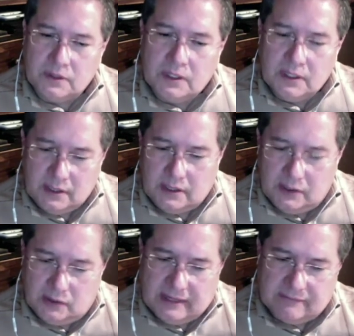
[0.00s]
in your
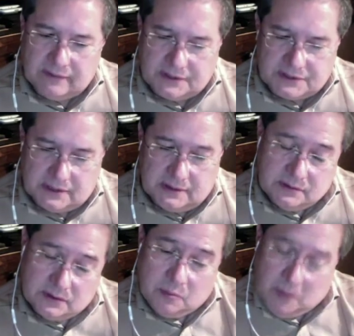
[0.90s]
advocacy."
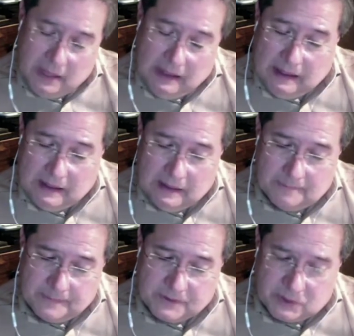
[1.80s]
So,
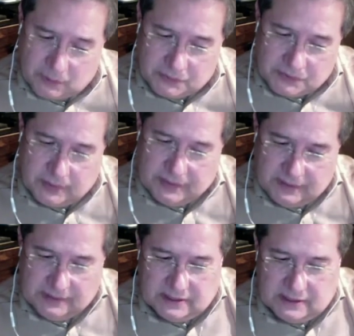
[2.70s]
so those three
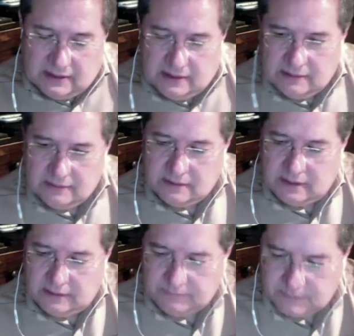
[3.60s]
things I
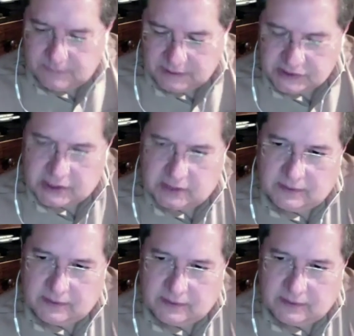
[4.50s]
share
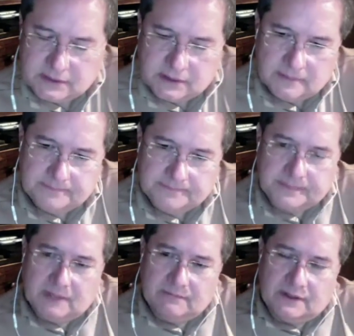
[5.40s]
that
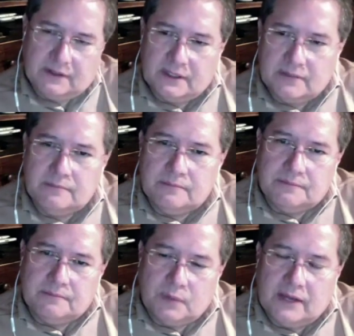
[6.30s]
I'm very
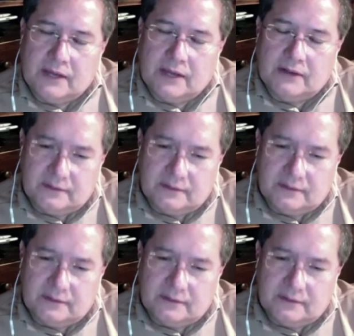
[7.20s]
proud of.